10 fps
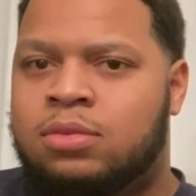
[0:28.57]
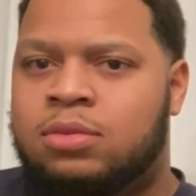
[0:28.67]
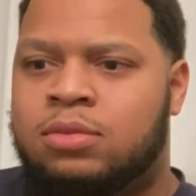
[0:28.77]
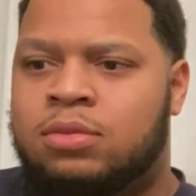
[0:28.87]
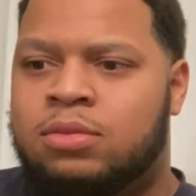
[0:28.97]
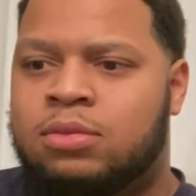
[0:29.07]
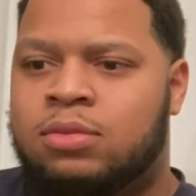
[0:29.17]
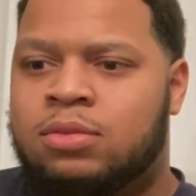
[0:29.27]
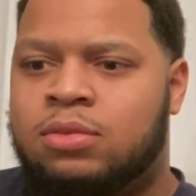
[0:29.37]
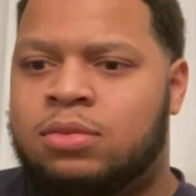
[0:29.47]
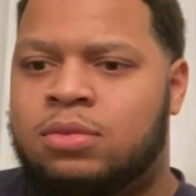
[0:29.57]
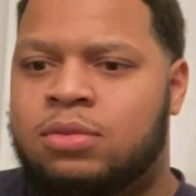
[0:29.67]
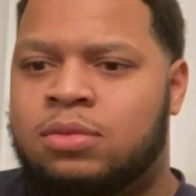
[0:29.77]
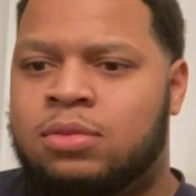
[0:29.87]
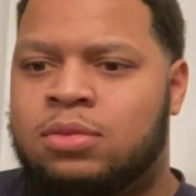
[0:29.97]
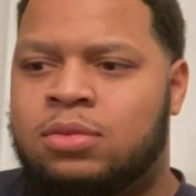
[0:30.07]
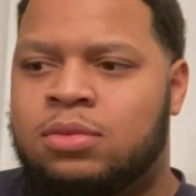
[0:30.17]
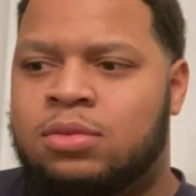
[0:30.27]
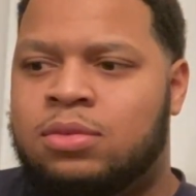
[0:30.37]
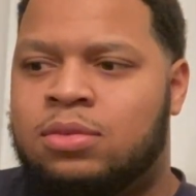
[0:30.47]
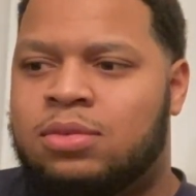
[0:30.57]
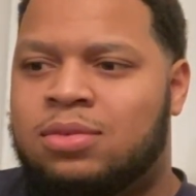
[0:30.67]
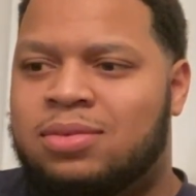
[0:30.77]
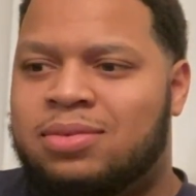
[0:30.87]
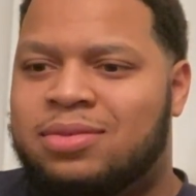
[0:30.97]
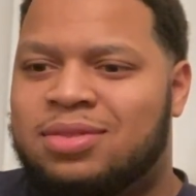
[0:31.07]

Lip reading: The person shown says nothing.